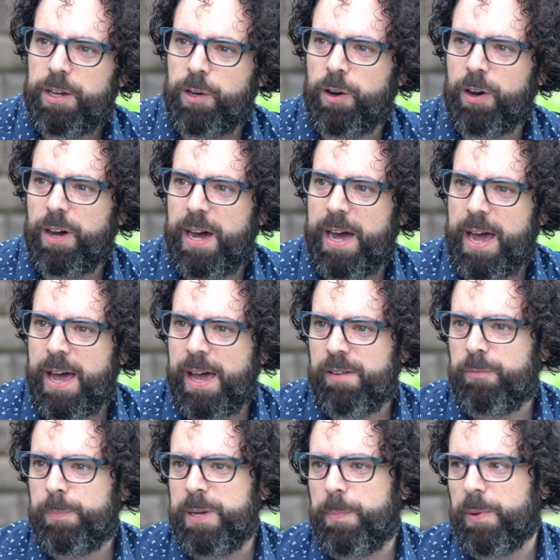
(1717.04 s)
You know, I
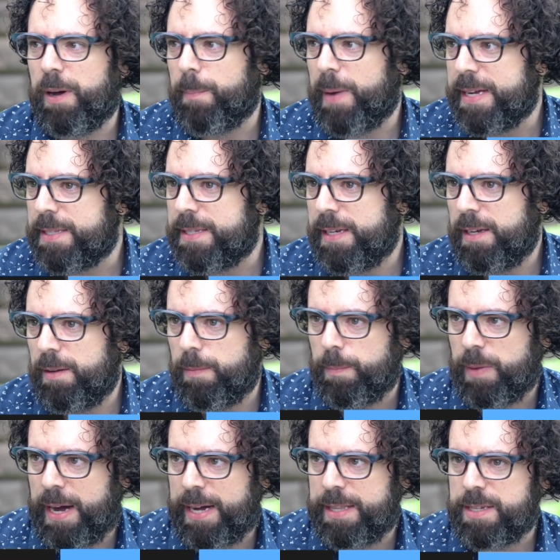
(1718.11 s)
have people on my team
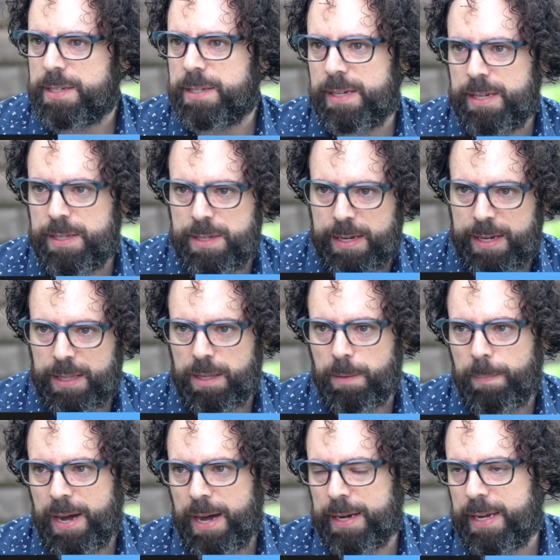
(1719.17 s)
behind the scenes that get the
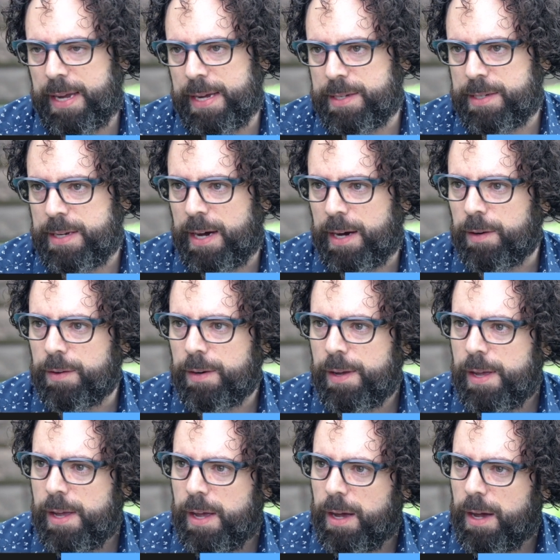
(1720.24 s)
podcast out,
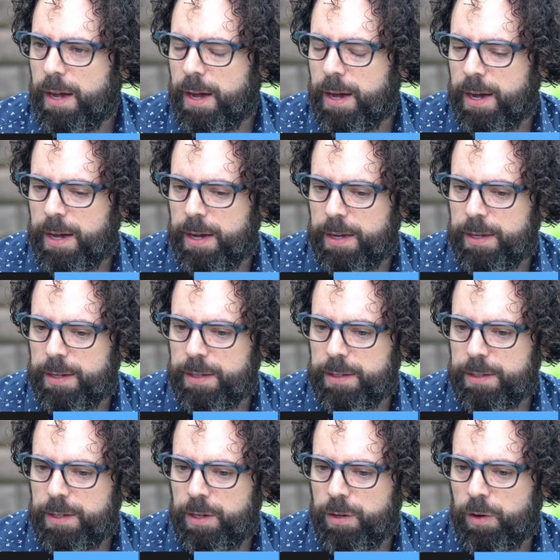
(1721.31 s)

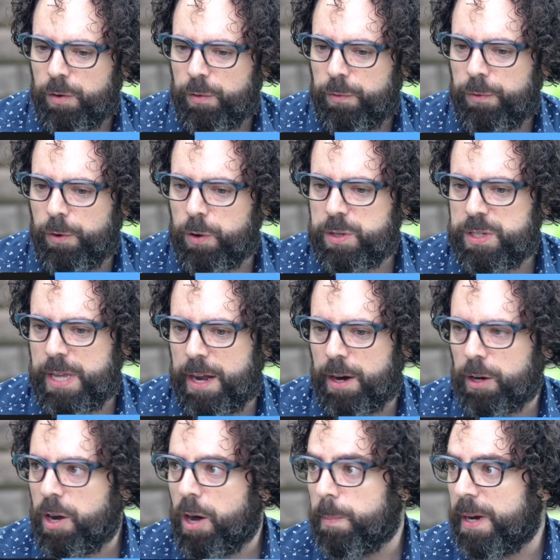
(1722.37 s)
you know, folks that
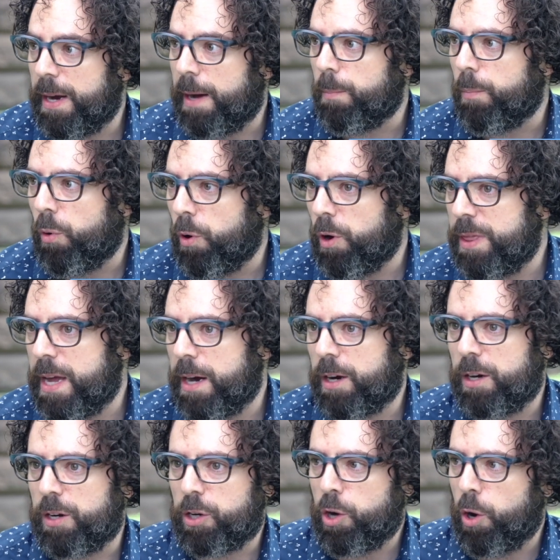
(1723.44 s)
are coming on board that are
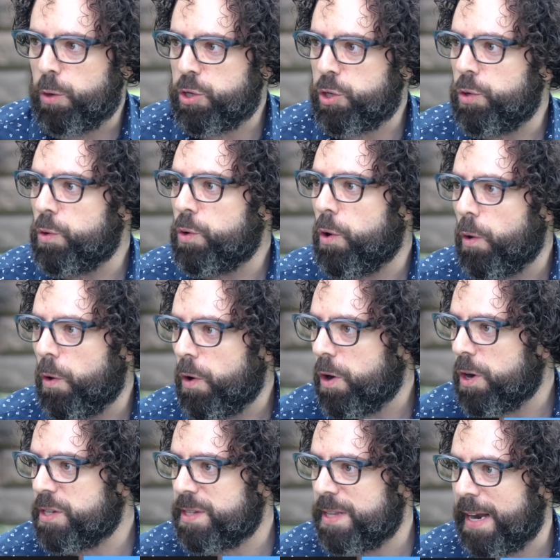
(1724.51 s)
going to coach new
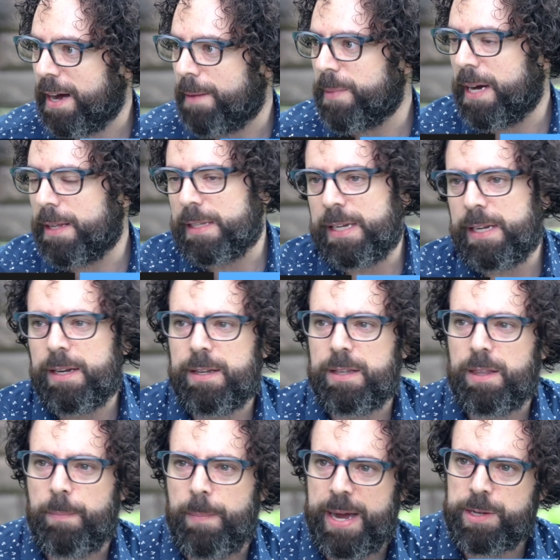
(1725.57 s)
cohorts that I'm not leading
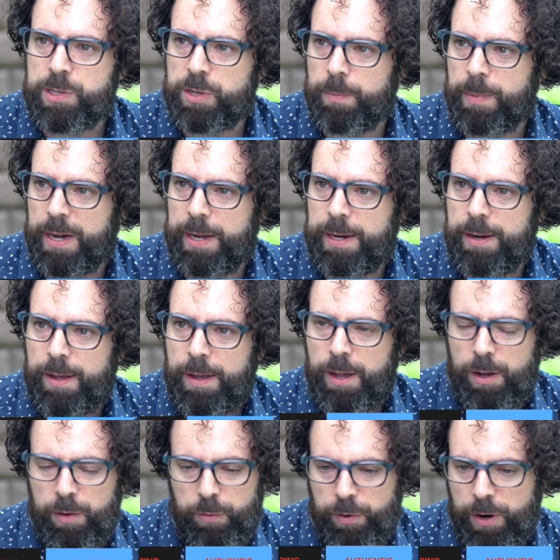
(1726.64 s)
in the mastermind,
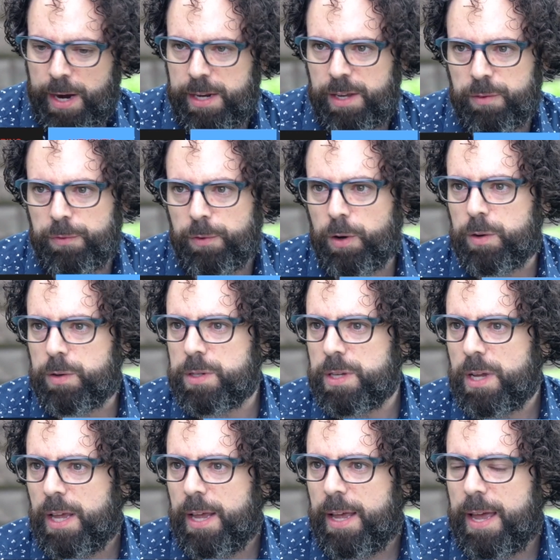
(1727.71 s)
variety of folks.
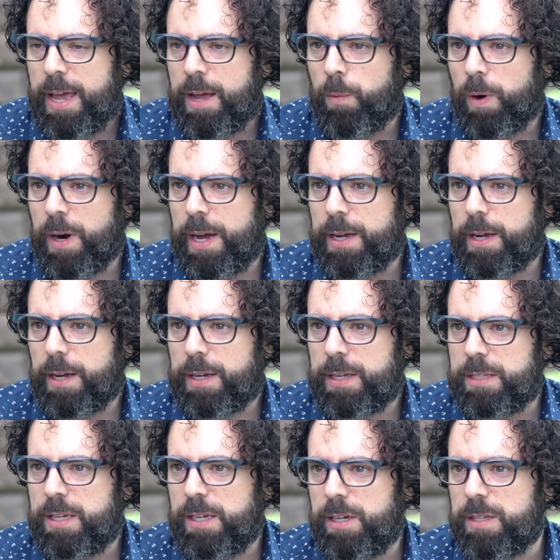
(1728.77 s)
And what I
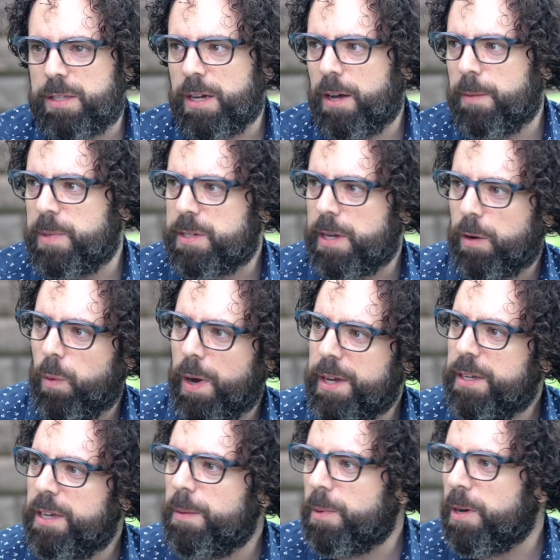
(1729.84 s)
continue to tell them is like, why
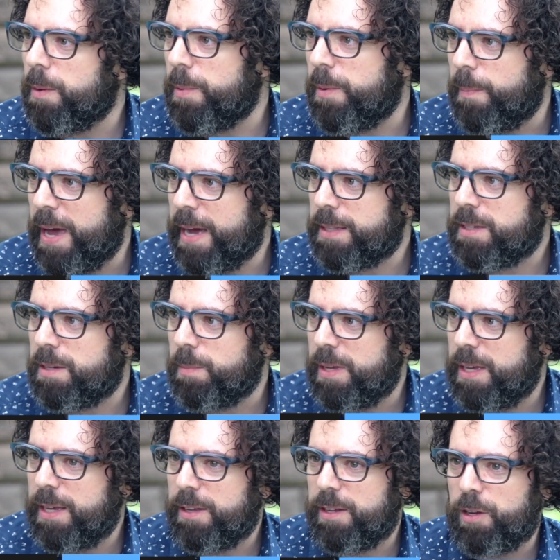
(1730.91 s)
you keep coming back to
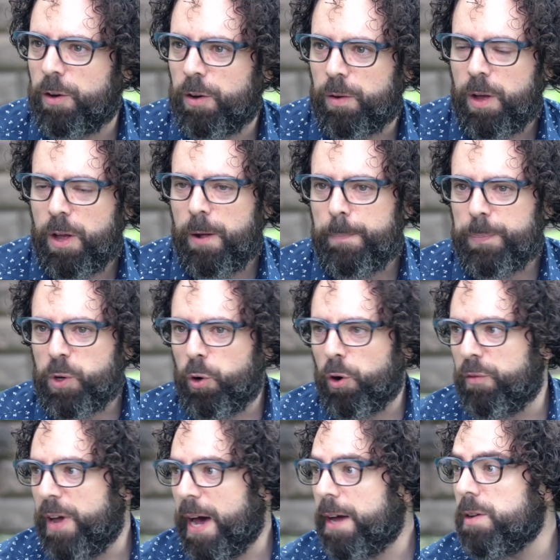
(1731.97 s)
me, you know,
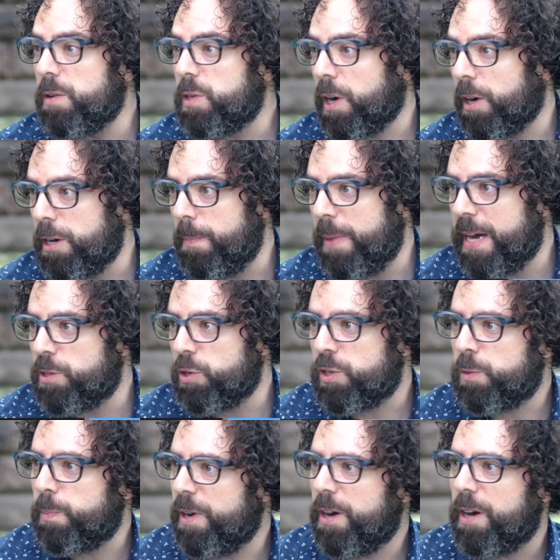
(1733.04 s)
core values, honey badger
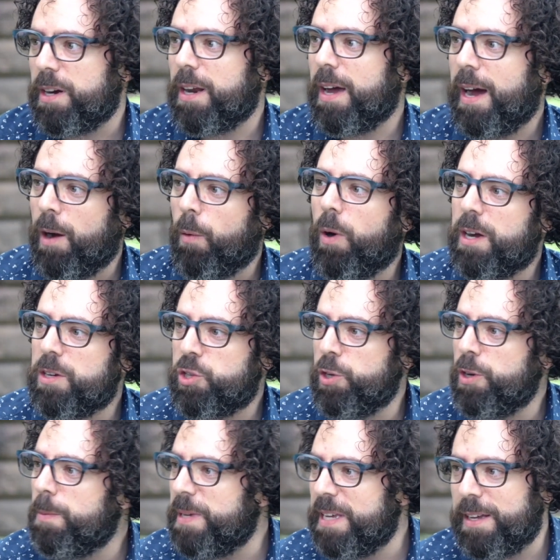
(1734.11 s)
spirit. I want
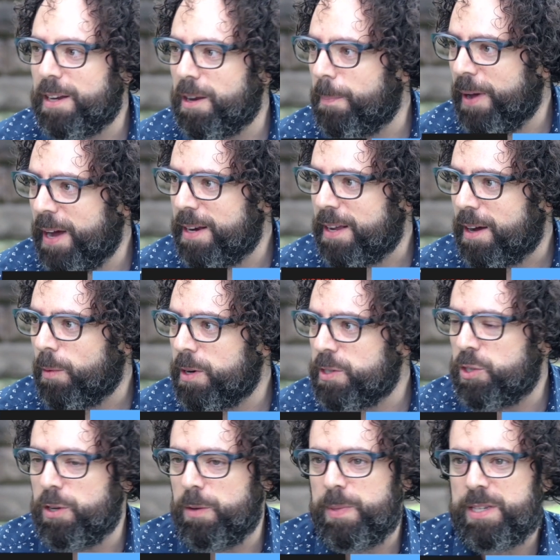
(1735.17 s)
you to be independent. I
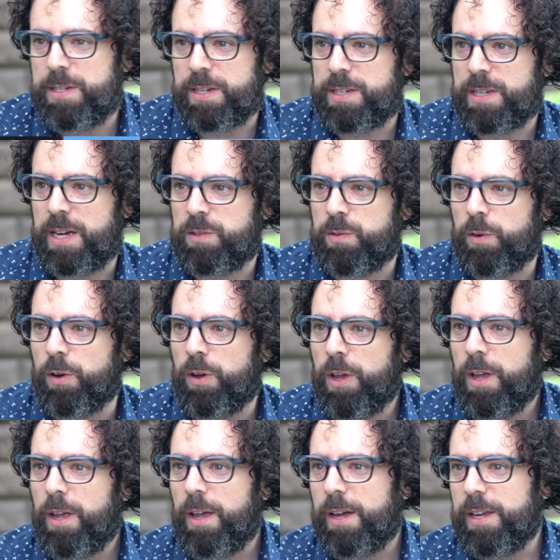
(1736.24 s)
want you to be successful.
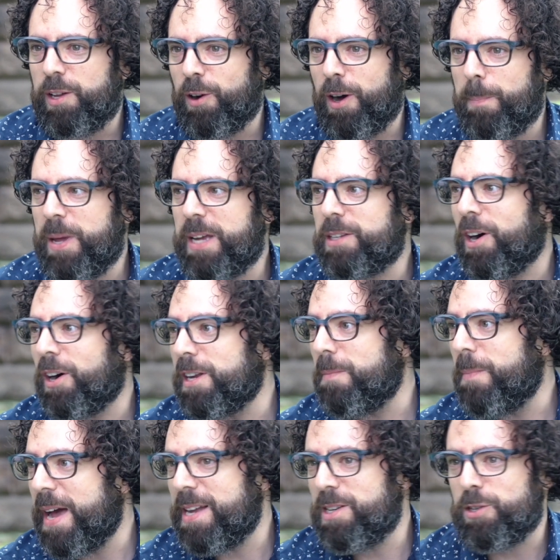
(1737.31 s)
You know, I picked honey
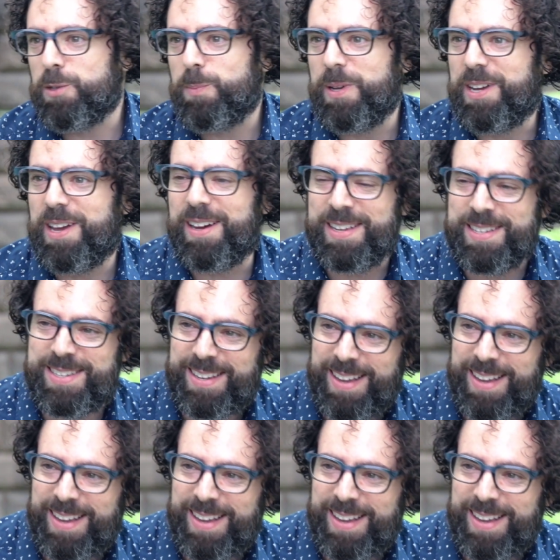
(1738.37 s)
badgers because,